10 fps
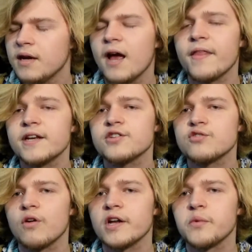Yeah, they
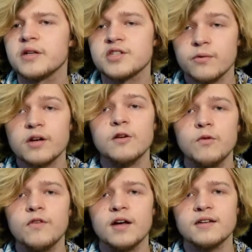destroyed one, so we're gonna
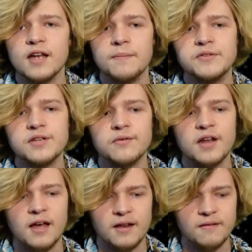move on to episode
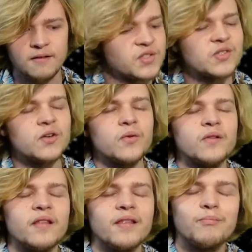9.
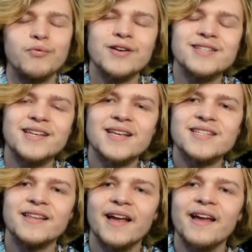So,
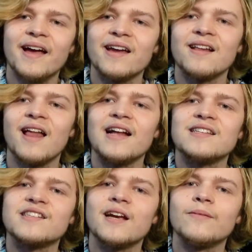Princess Leia had a
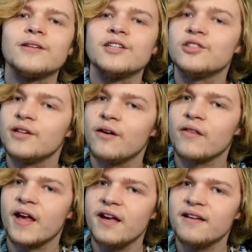lightsaber, did you
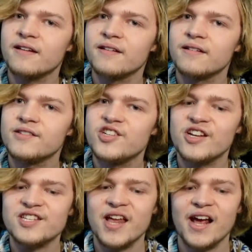know that? She
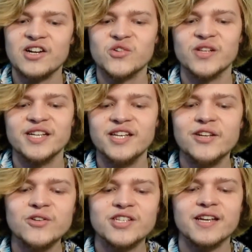doesn't actually
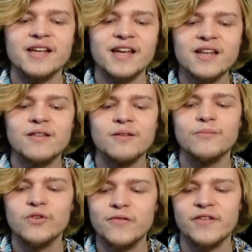use it in the
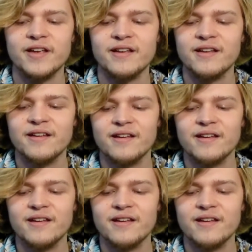movie.